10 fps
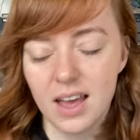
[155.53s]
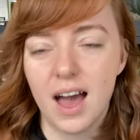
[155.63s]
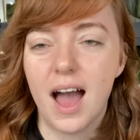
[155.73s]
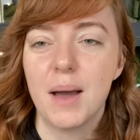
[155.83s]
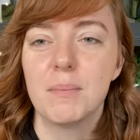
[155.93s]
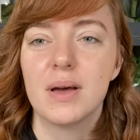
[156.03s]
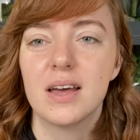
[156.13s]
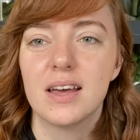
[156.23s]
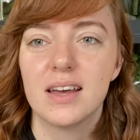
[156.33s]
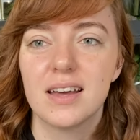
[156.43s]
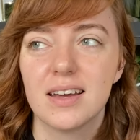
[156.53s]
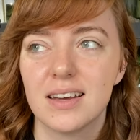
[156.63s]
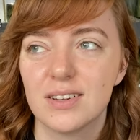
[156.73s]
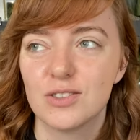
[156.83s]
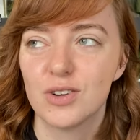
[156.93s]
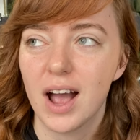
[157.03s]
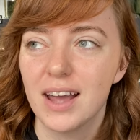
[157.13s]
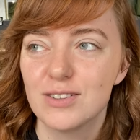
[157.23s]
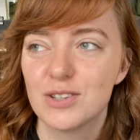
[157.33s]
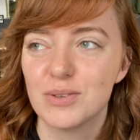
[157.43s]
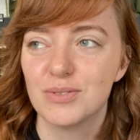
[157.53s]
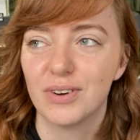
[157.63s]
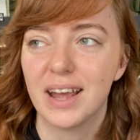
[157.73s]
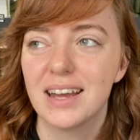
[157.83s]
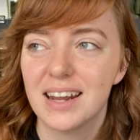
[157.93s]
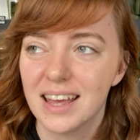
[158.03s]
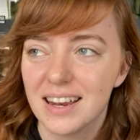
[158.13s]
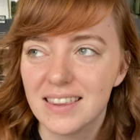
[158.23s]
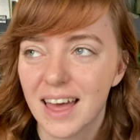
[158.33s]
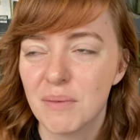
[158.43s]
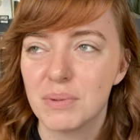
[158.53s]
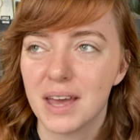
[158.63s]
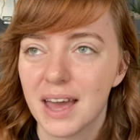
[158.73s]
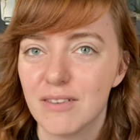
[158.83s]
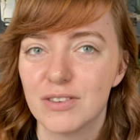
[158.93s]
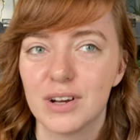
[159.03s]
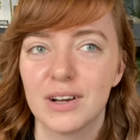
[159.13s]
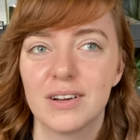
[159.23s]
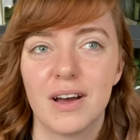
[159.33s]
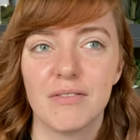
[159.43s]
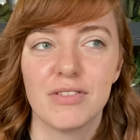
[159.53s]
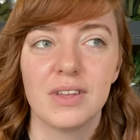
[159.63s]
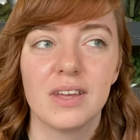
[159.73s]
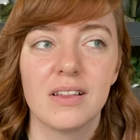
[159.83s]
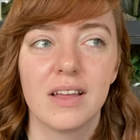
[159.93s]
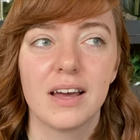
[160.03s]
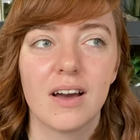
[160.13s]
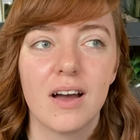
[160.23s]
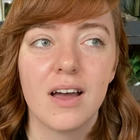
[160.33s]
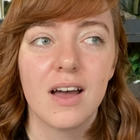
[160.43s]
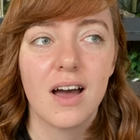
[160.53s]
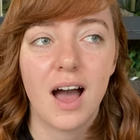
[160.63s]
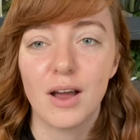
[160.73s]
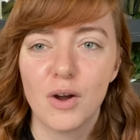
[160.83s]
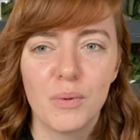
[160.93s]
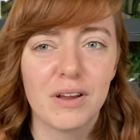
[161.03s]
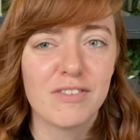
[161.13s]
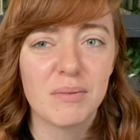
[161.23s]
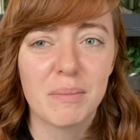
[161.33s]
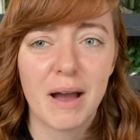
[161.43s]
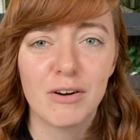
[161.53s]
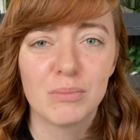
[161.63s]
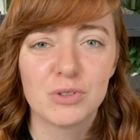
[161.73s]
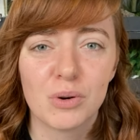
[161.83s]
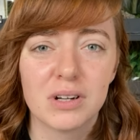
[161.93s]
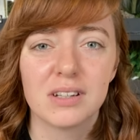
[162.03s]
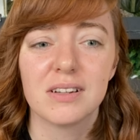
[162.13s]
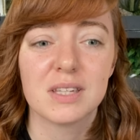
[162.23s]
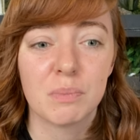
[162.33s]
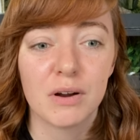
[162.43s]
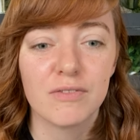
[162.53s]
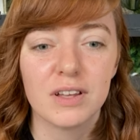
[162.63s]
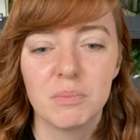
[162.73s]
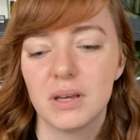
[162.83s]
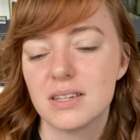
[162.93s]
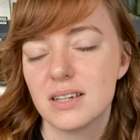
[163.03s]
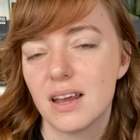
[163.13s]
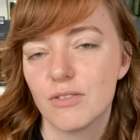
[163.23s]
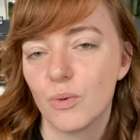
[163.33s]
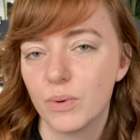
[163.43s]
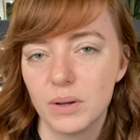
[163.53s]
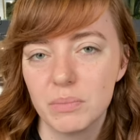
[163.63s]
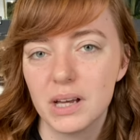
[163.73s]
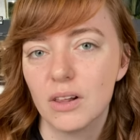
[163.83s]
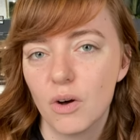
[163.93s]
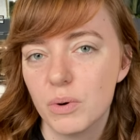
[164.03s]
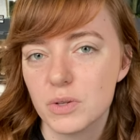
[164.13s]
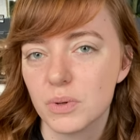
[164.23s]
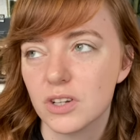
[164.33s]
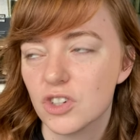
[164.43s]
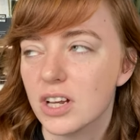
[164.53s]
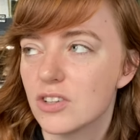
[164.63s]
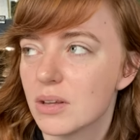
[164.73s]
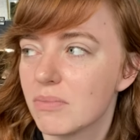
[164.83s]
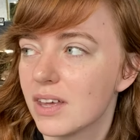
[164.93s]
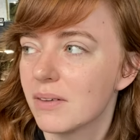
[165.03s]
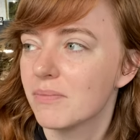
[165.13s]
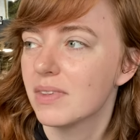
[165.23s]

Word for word: I'm trying to rein in that behavior of thinking like, I don't want to film a pet room tour until it's perfect because it never will be. I'll always want to change something.